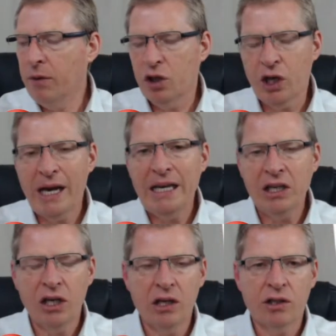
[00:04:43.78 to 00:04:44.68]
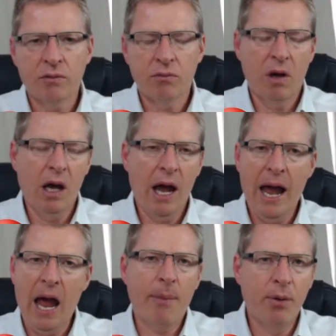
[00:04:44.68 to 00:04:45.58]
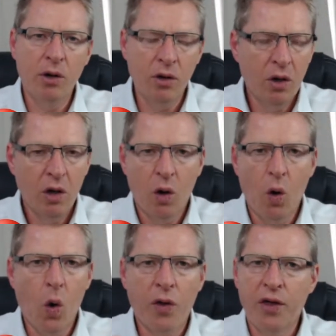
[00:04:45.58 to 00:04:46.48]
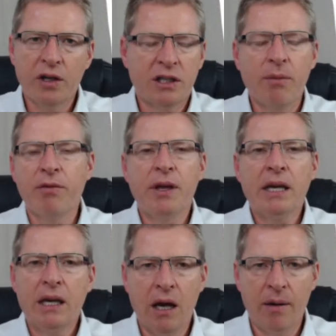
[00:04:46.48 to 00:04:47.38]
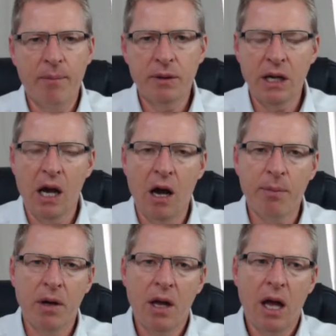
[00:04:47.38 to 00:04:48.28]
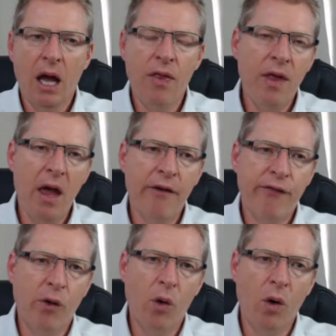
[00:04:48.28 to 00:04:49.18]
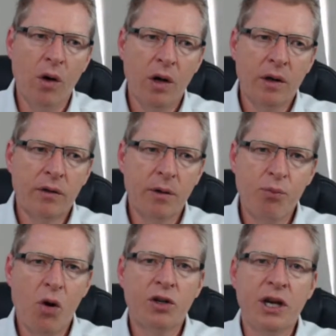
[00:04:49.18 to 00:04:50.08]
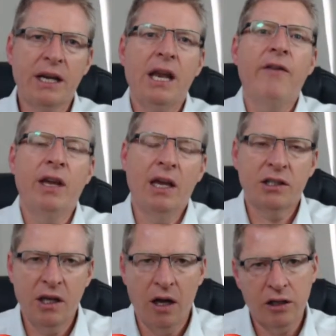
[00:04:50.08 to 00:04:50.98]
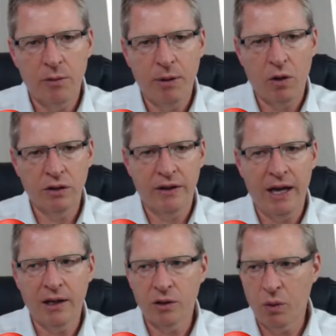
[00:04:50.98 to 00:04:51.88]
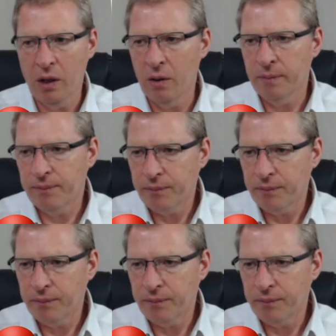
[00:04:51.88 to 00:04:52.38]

changes happen or something comes up, and therefore the project never gets started because of that as well.